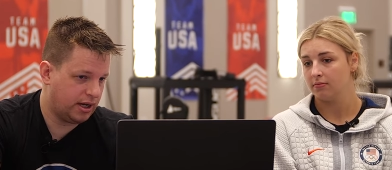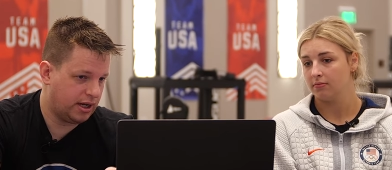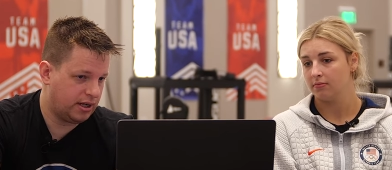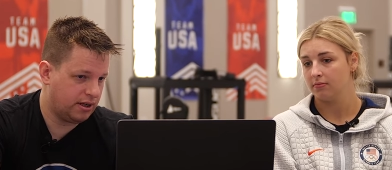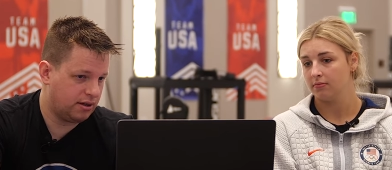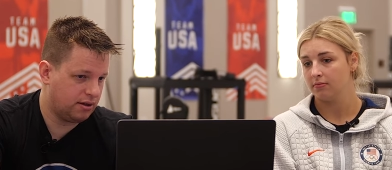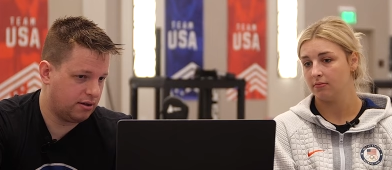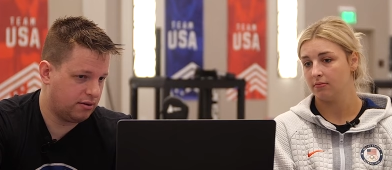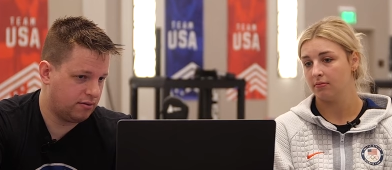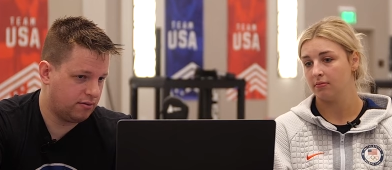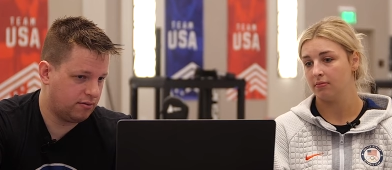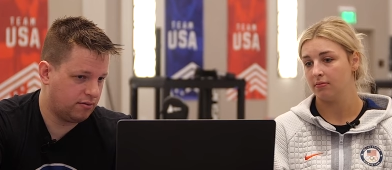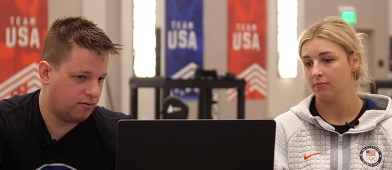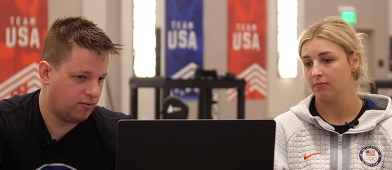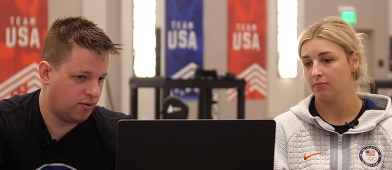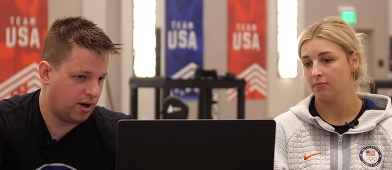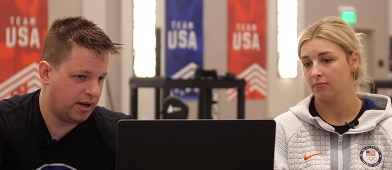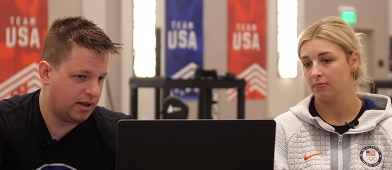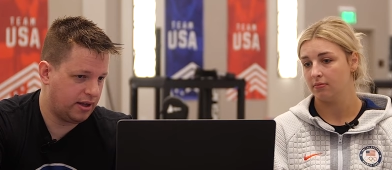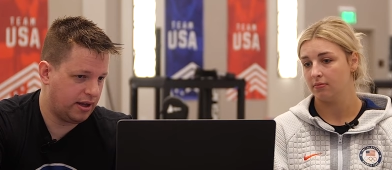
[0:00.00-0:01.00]
Speaker 1: and
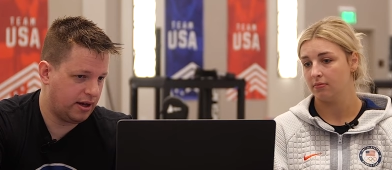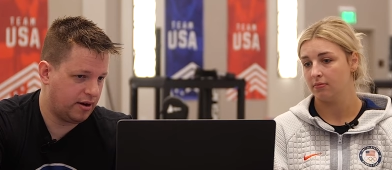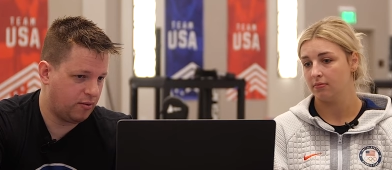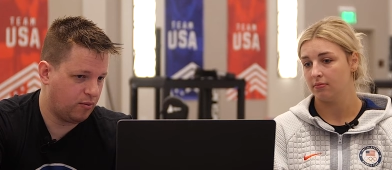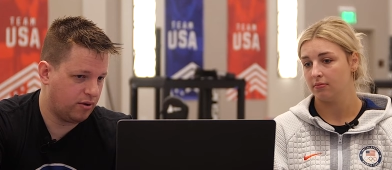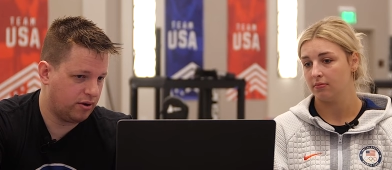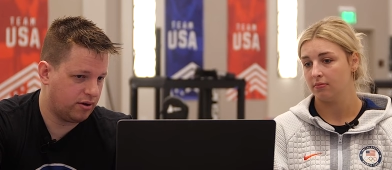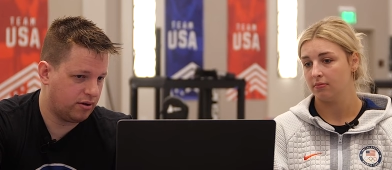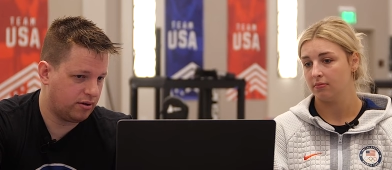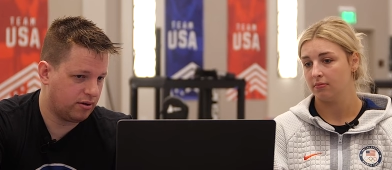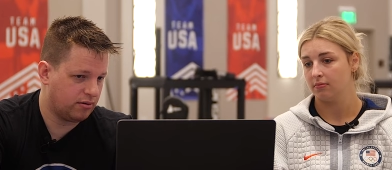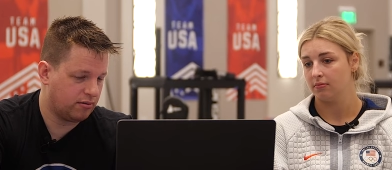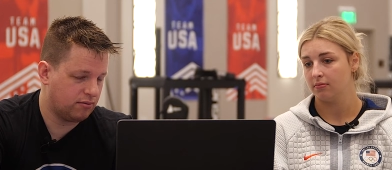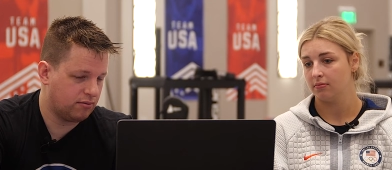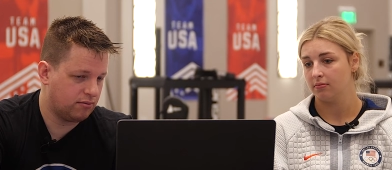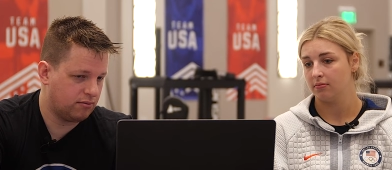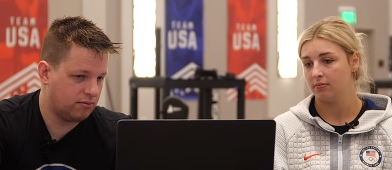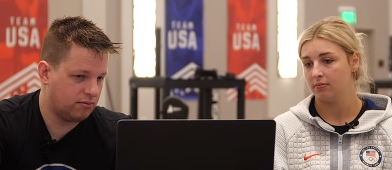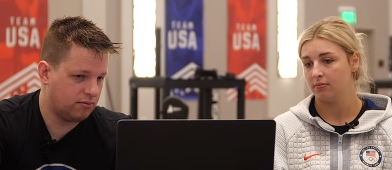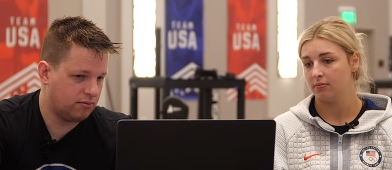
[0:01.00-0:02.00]
right there with her
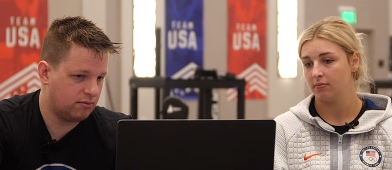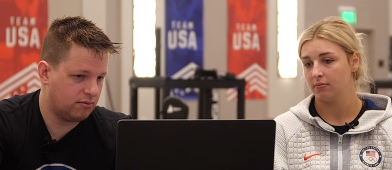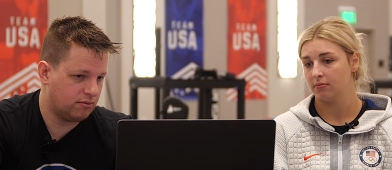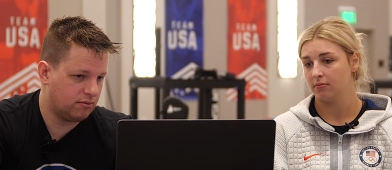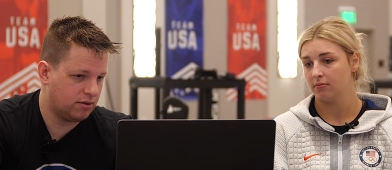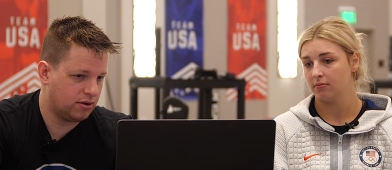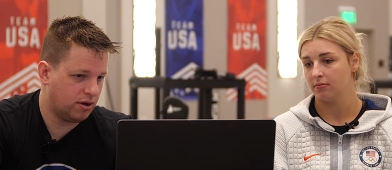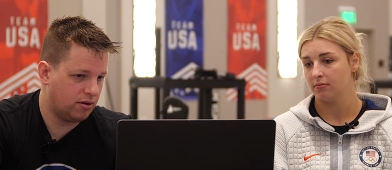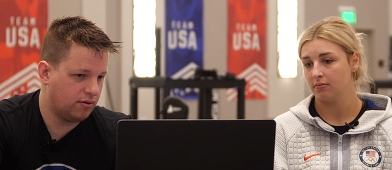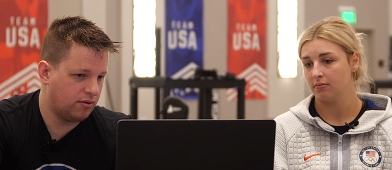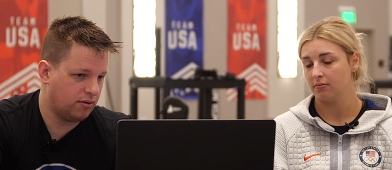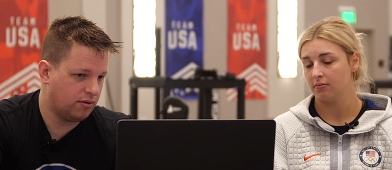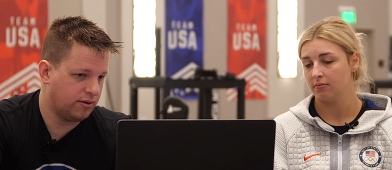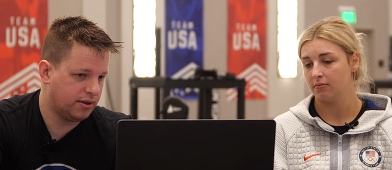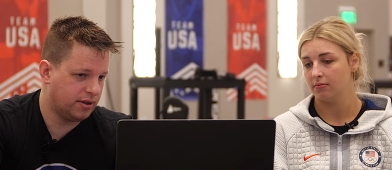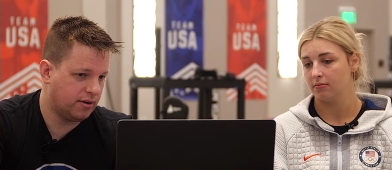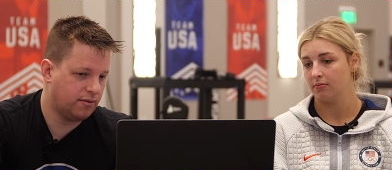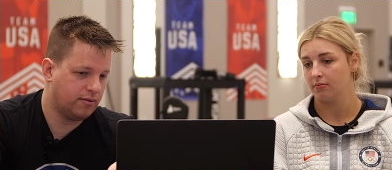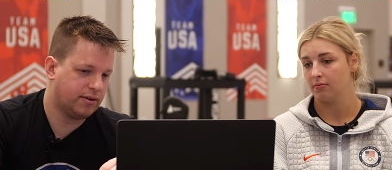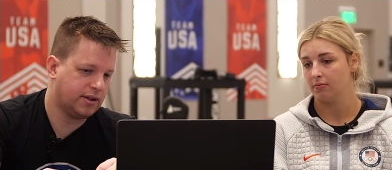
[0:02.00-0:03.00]
total.
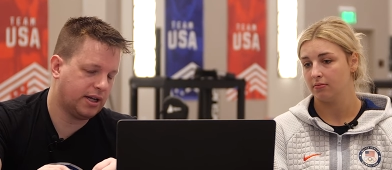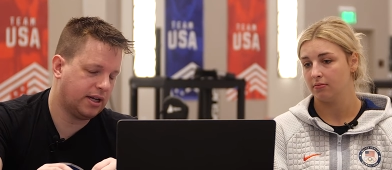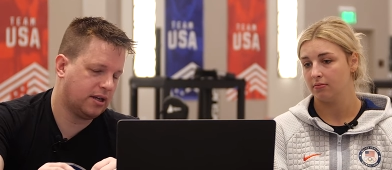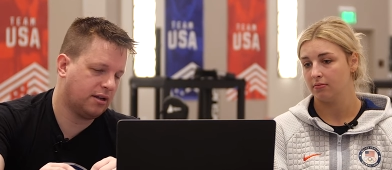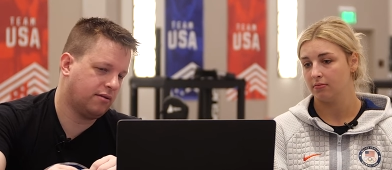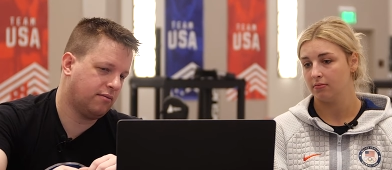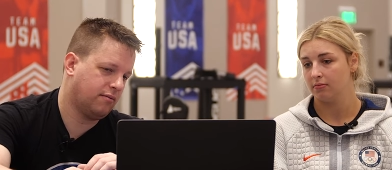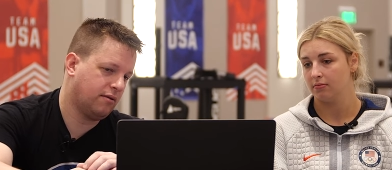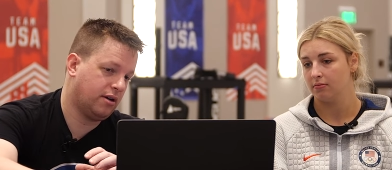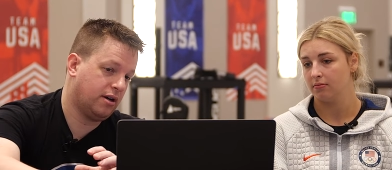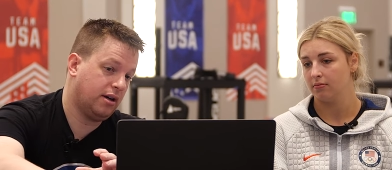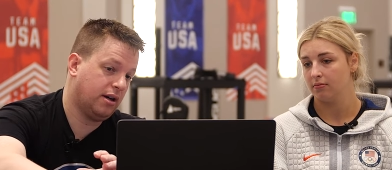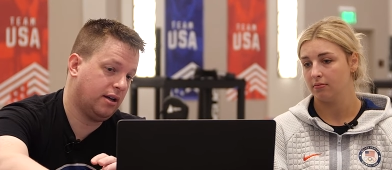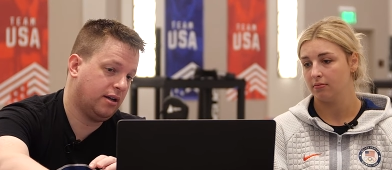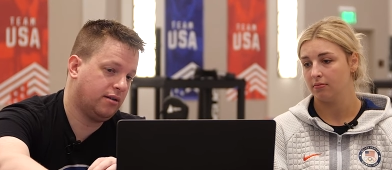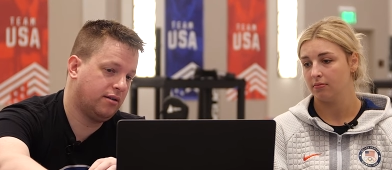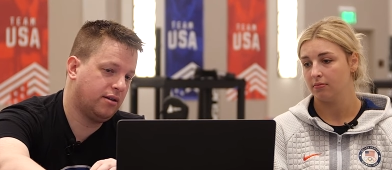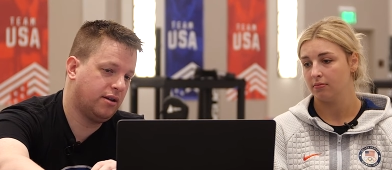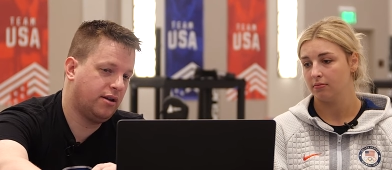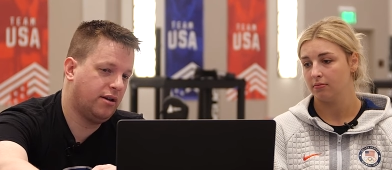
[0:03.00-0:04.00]
So it was like, all
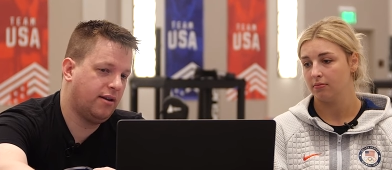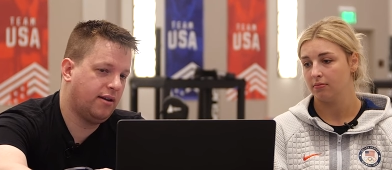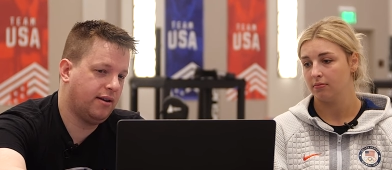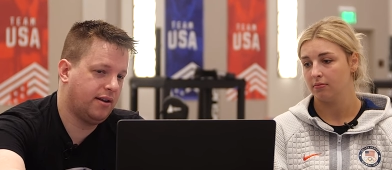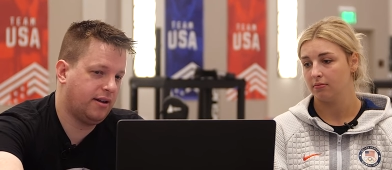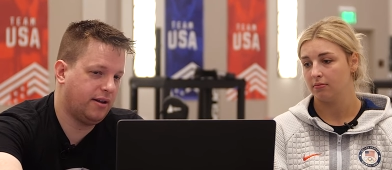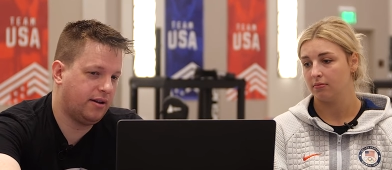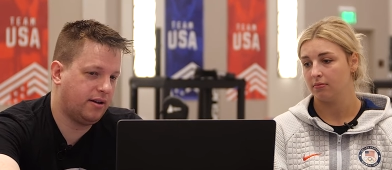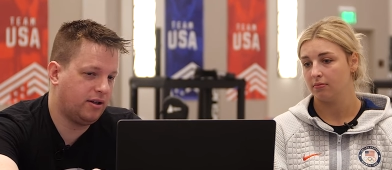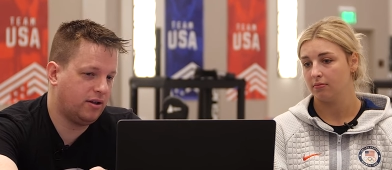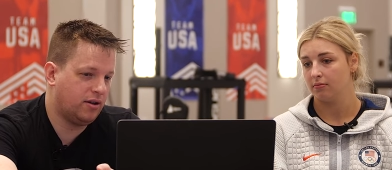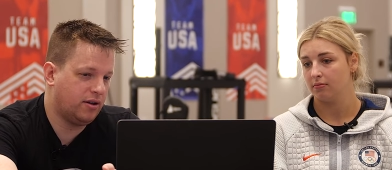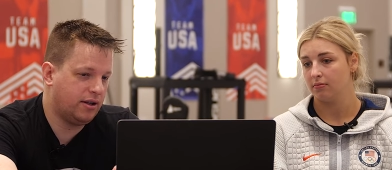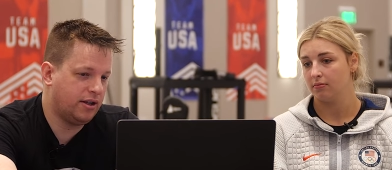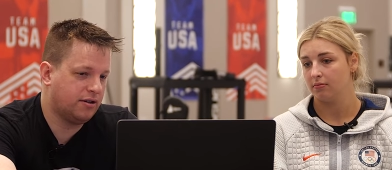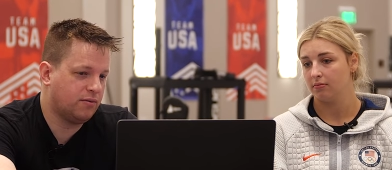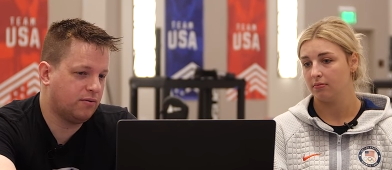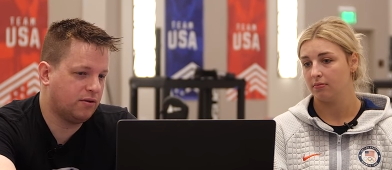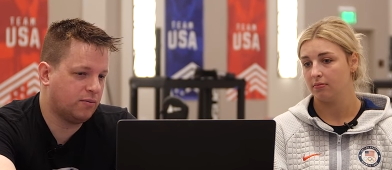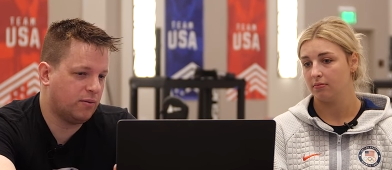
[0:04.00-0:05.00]
right, it,
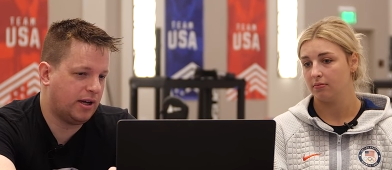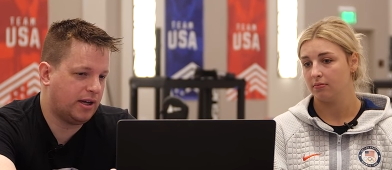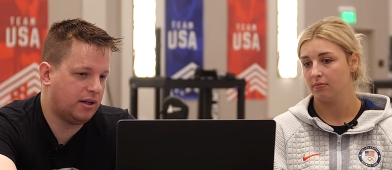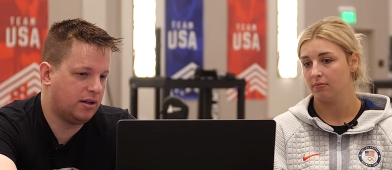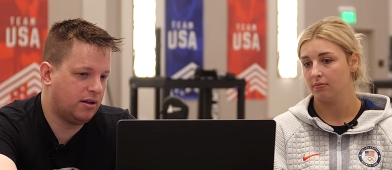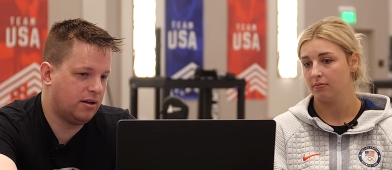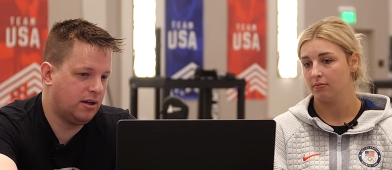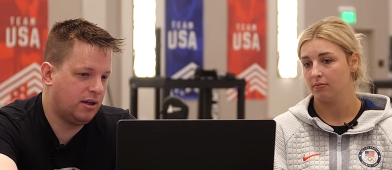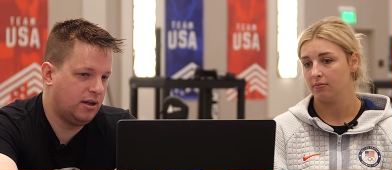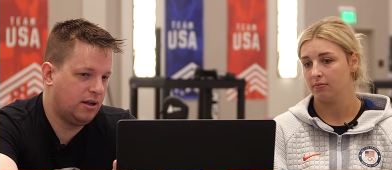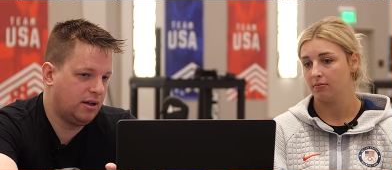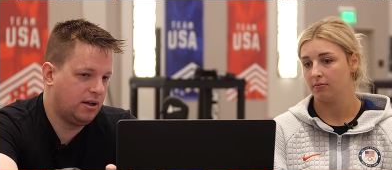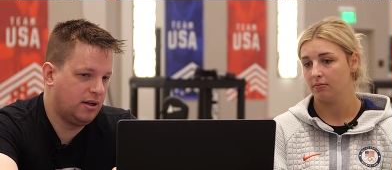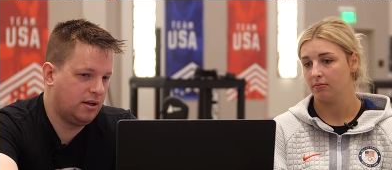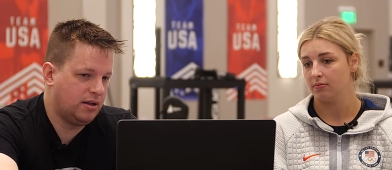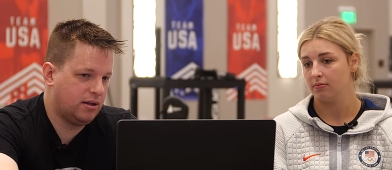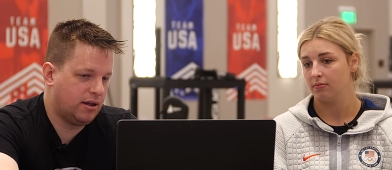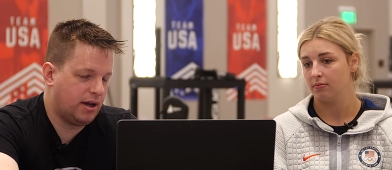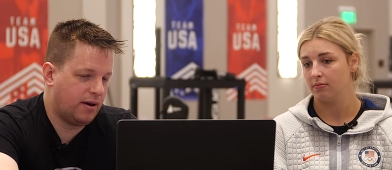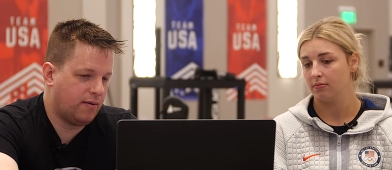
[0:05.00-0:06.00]
this was when
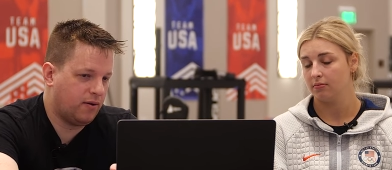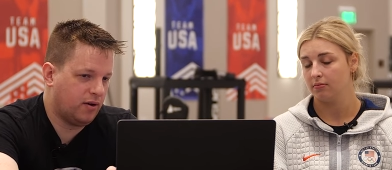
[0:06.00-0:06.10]
I